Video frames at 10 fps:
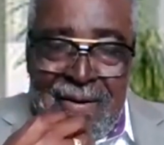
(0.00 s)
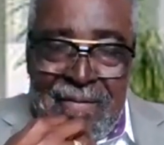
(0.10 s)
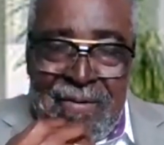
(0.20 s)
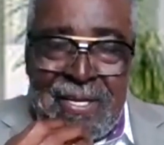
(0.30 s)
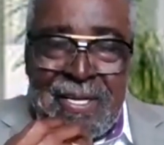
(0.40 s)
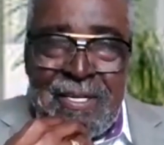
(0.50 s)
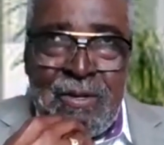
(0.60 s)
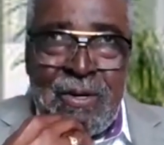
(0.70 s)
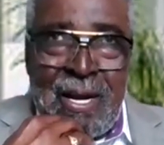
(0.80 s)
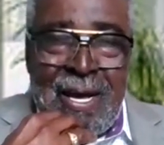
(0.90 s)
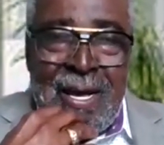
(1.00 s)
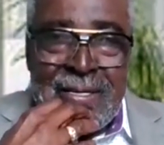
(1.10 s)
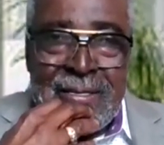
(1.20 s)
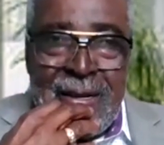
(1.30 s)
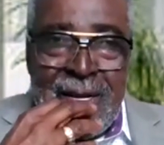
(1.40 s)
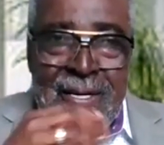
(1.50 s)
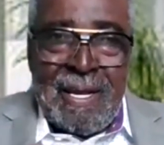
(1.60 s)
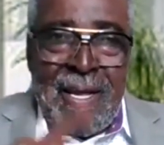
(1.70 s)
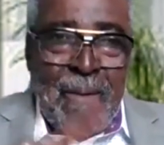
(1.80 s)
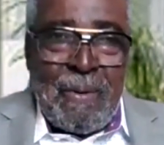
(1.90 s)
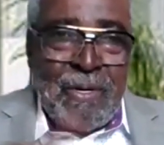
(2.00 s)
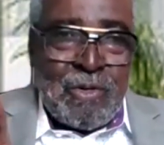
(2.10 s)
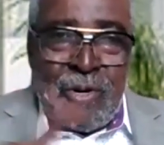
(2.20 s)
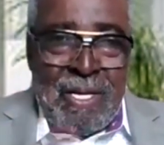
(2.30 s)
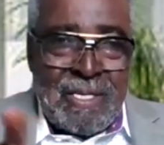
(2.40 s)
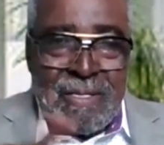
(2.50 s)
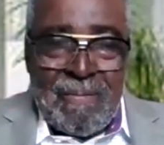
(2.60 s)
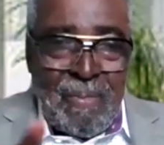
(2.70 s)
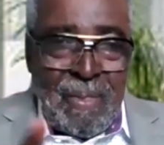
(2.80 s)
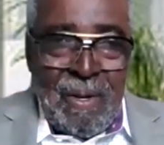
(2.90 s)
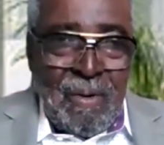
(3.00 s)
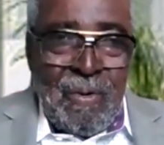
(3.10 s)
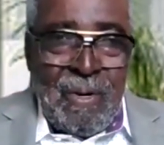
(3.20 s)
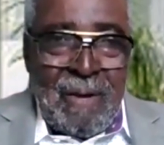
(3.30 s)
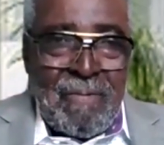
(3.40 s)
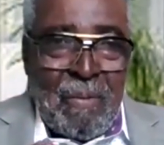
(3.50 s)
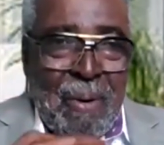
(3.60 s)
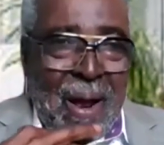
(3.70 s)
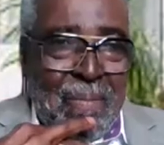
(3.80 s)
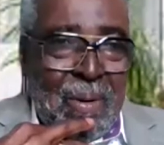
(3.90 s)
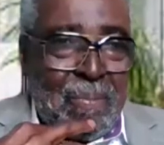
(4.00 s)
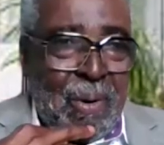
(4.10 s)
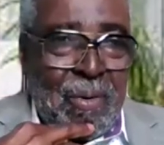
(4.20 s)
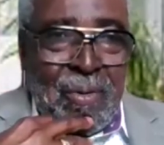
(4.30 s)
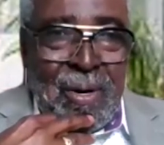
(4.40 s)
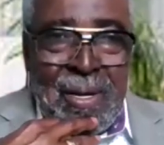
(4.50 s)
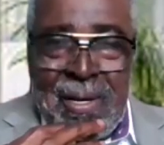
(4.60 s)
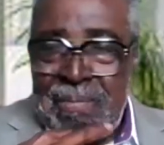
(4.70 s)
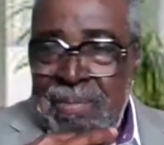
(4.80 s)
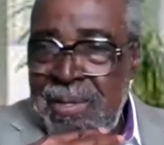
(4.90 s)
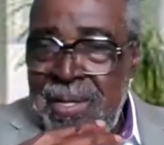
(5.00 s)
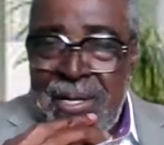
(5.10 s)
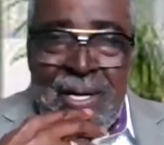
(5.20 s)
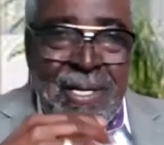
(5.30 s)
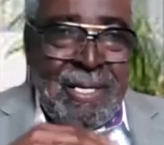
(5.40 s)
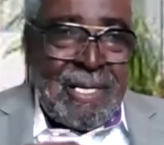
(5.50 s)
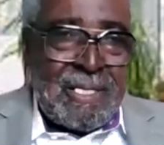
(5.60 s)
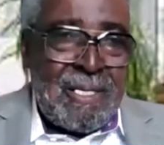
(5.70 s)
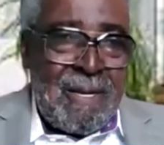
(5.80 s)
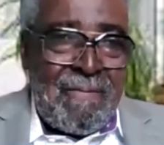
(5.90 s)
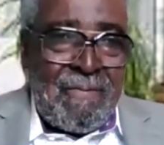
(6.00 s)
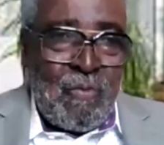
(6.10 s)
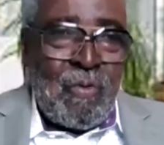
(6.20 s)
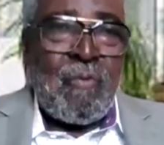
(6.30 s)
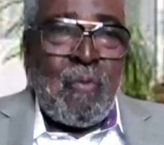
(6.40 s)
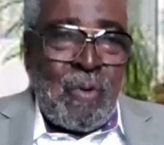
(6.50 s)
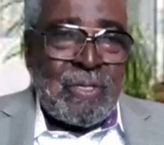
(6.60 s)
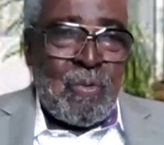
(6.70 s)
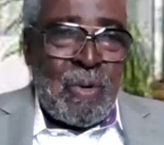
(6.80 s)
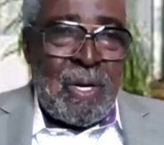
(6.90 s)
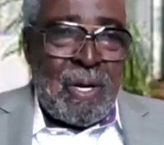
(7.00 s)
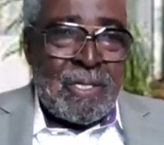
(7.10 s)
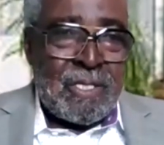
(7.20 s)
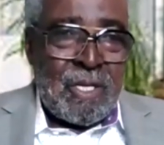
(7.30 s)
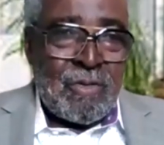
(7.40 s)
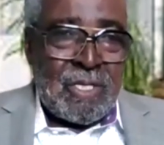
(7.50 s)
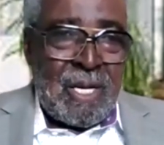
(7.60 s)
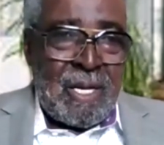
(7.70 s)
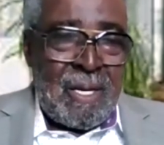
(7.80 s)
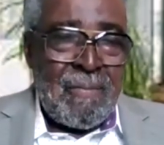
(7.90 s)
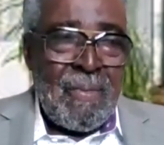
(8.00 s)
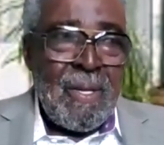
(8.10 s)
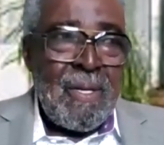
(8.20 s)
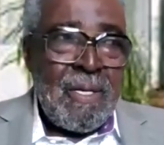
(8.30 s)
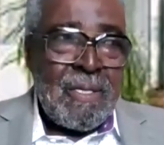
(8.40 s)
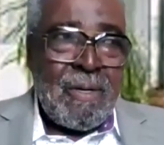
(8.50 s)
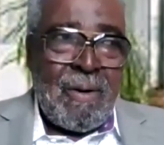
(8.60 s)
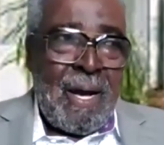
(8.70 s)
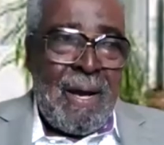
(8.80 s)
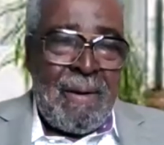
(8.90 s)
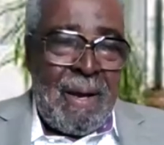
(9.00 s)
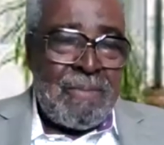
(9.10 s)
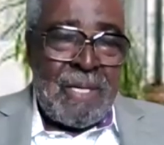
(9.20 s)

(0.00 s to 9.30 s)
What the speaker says: we can utilize to help address whatever problem, program, or initiative with which we are associated. So I'm